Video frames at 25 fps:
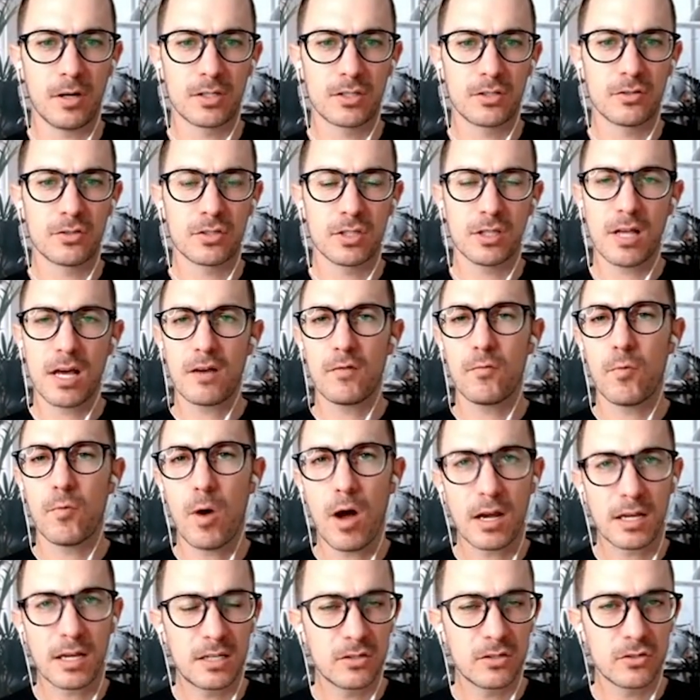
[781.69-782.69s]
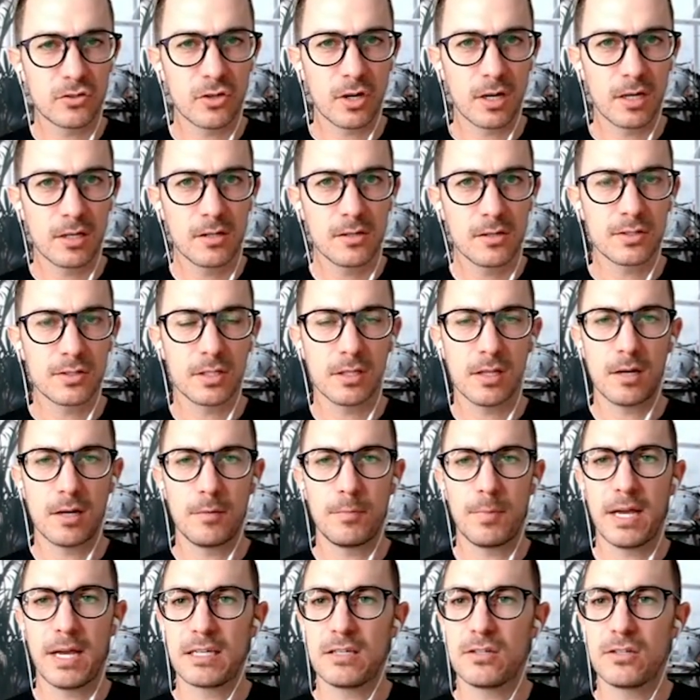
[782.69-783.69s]
So there's a lot of walking trails, a lot of
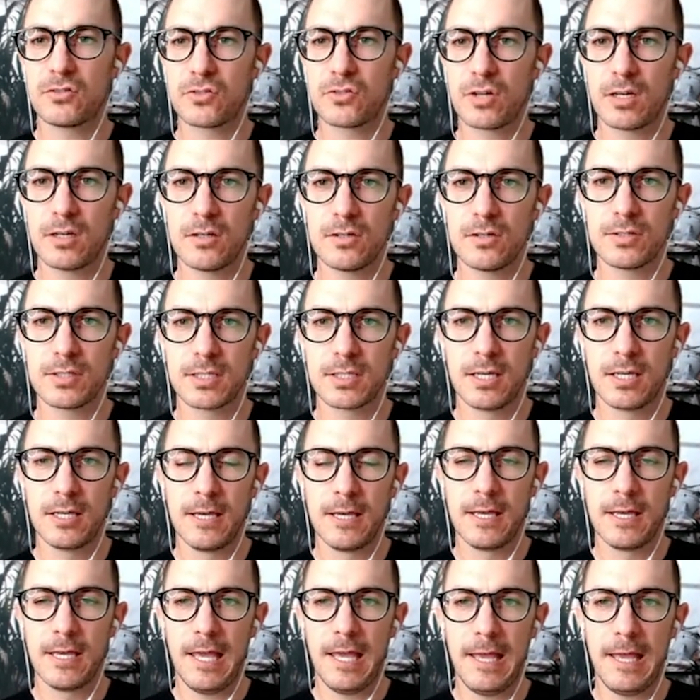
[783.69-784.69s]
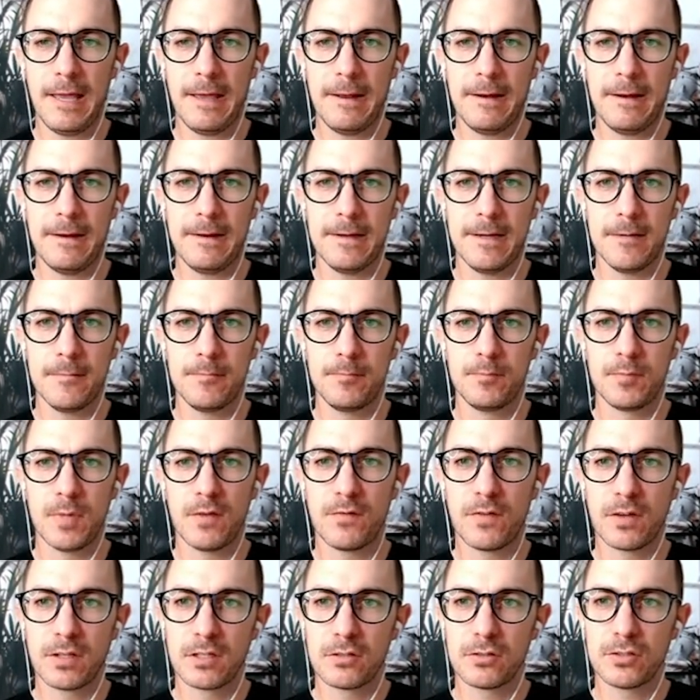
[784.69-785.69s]
biking trails, and a
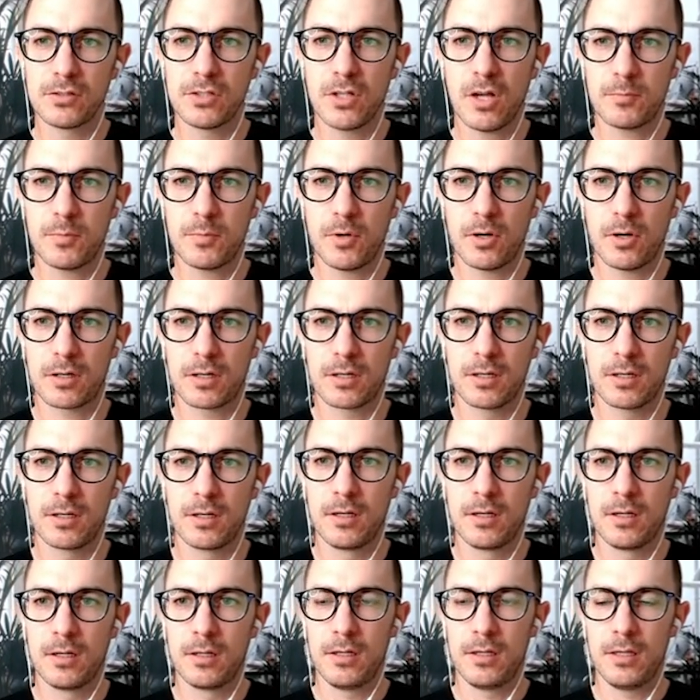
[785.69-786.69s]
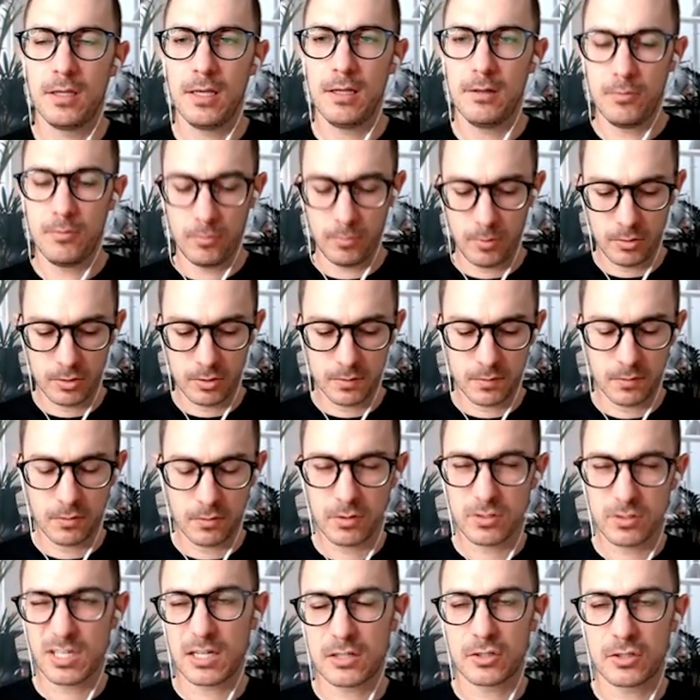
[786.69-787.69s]
fun little dog park in Roseville.
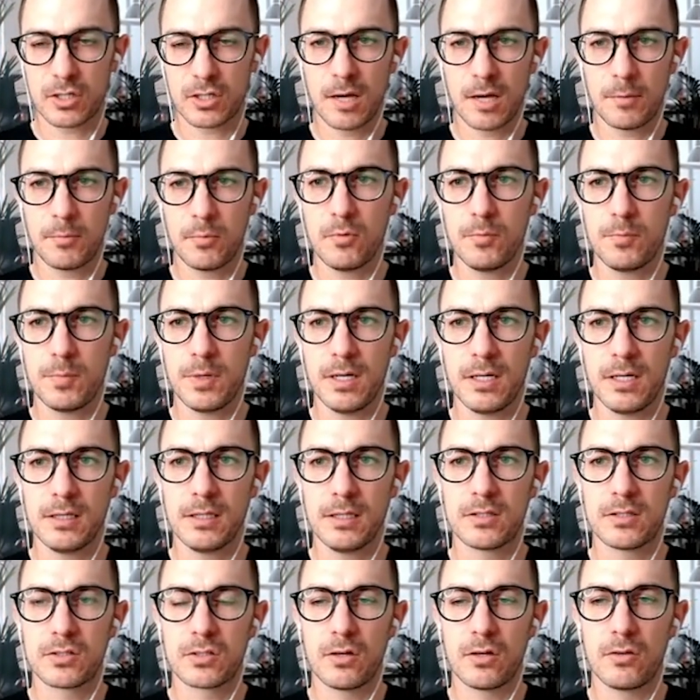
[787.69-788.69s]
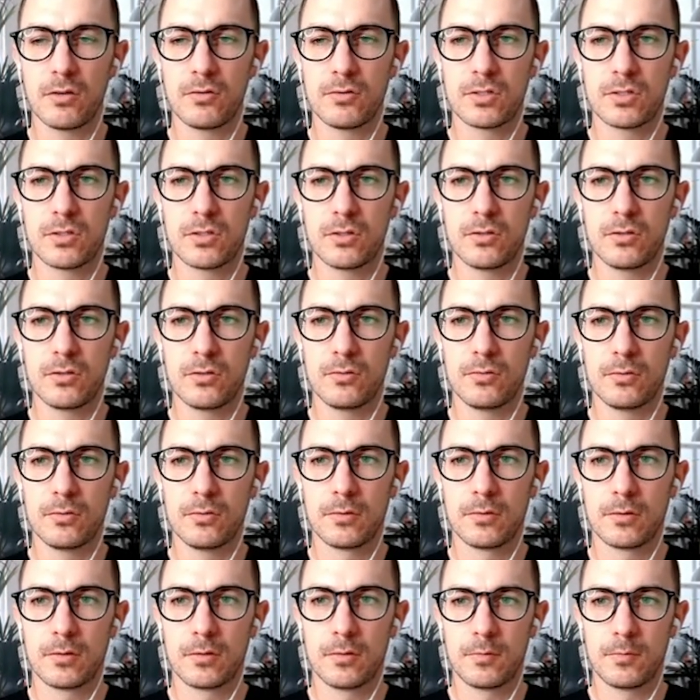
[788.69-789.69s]
There's actually a couple, but let's go to
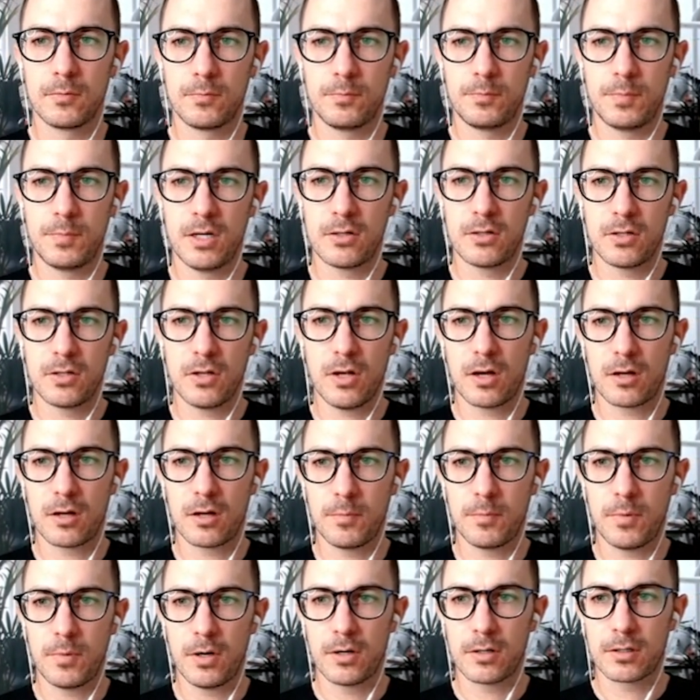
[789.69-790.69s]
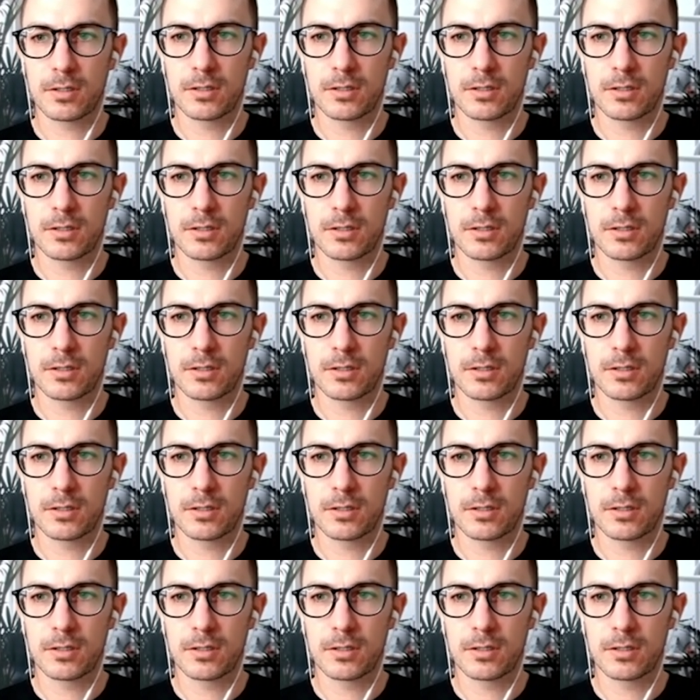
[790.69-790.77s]
Bear Dog Park.